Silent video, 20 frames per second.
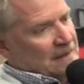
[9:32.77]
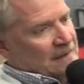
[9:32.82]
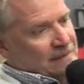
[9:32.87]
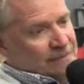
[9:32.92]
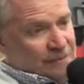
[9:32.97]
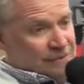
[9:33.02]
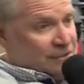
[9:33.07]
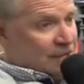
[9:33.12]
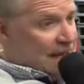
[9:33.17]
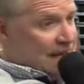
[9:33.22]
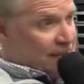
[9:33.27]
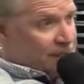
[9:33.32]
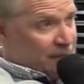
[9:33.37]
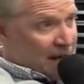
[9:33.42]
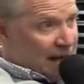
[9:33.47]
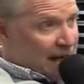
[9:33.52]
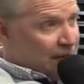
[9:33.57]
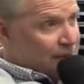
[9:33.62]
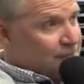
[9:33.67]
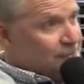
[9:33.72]
for Jack
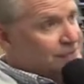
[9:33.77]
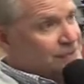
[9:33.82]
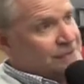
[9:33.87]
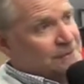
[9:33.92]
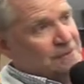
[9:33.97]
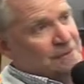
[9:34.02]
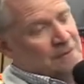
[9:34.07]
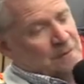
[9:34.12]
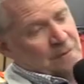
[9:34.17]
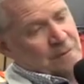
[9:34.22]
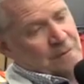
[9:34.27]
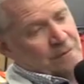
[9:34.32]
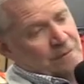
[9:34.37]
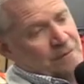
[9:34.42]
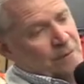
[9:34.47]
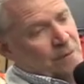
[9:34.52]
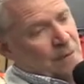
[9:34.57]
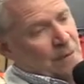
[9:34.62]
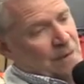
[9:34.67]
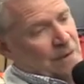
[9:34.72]
Roush,
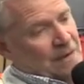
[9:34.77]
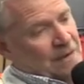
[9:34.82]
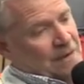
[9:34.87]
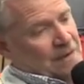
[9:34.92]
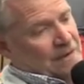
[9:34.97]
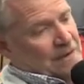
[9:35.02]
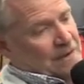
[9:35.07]
for